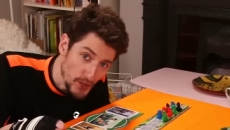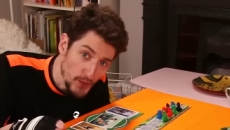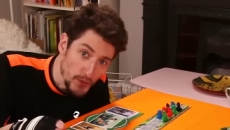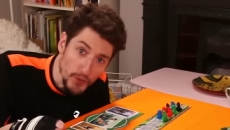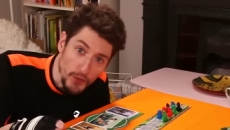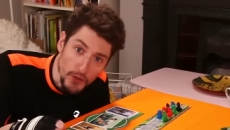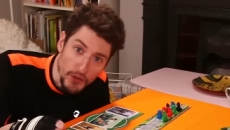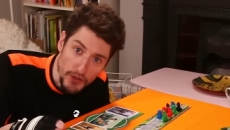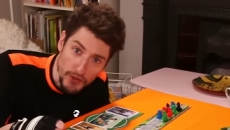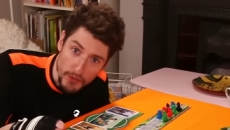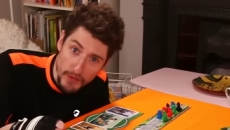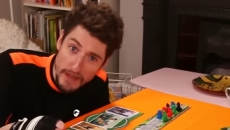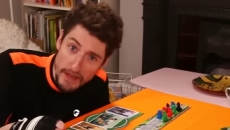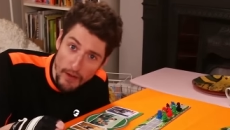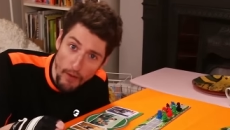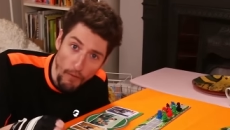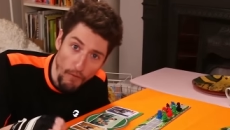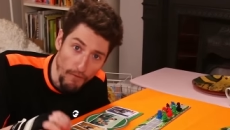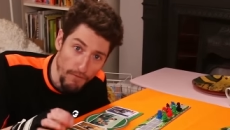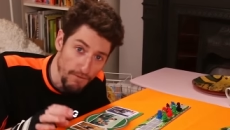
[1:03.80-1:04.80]
two,
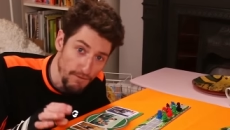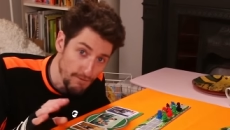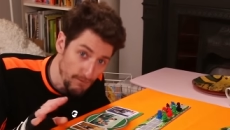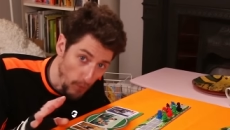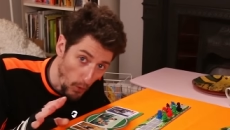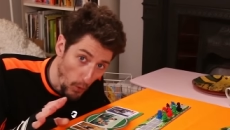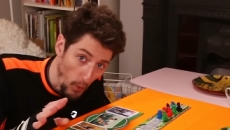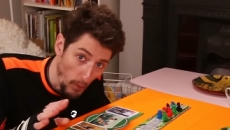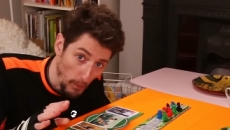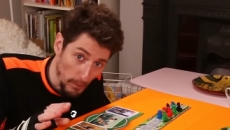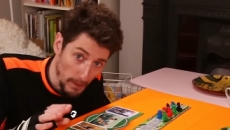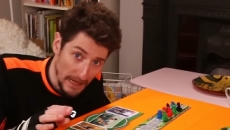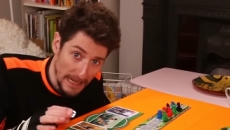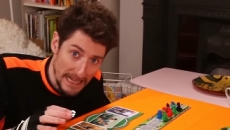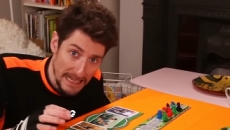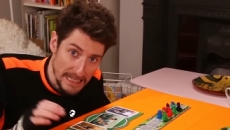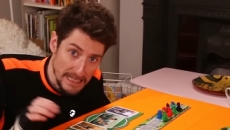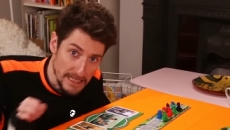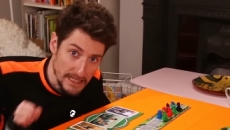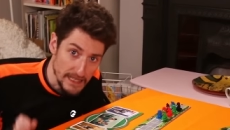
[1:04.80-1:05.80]
three or four
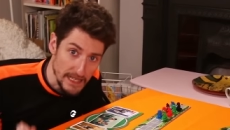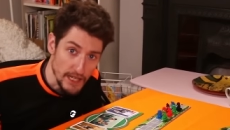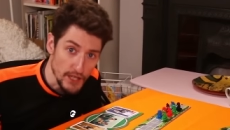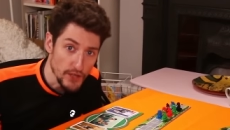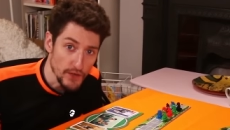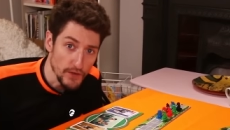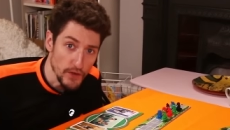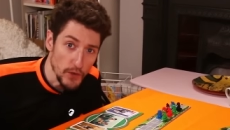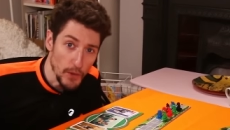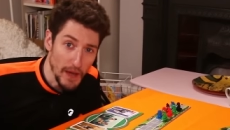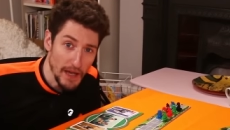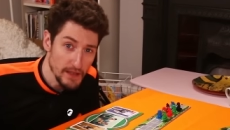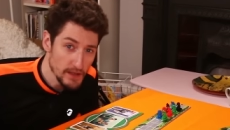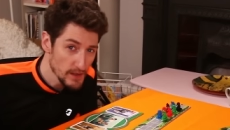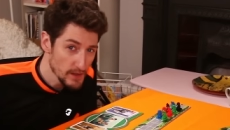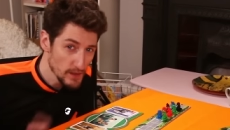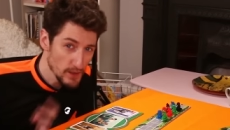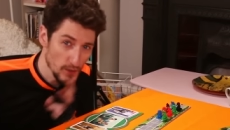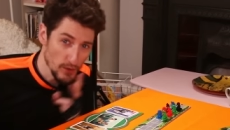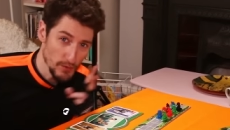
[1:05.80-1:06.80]
players, each of you has
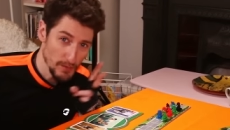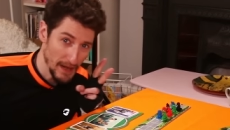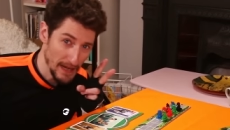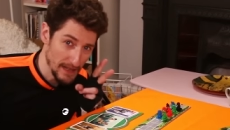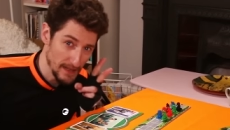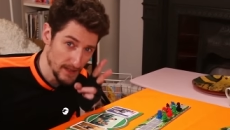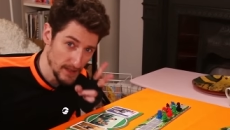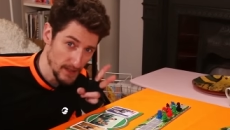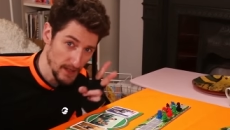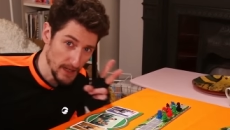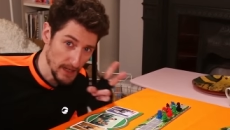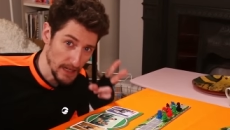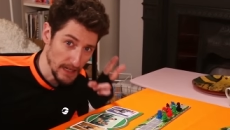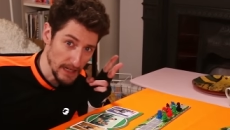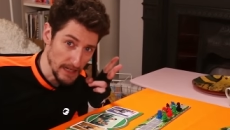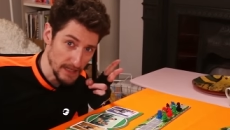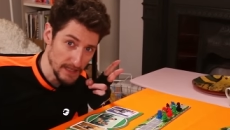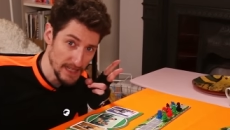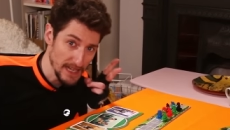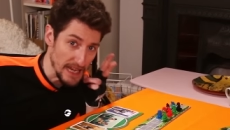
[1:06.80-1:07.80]
a two-man
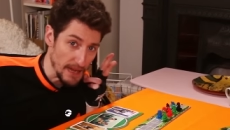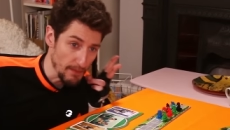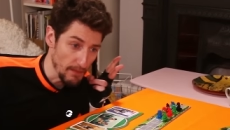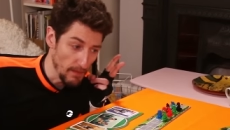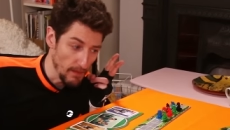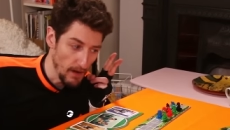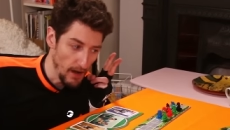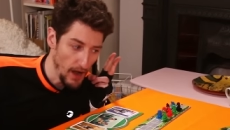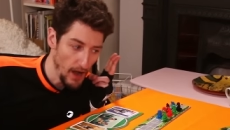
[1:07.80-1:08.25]
cycling team.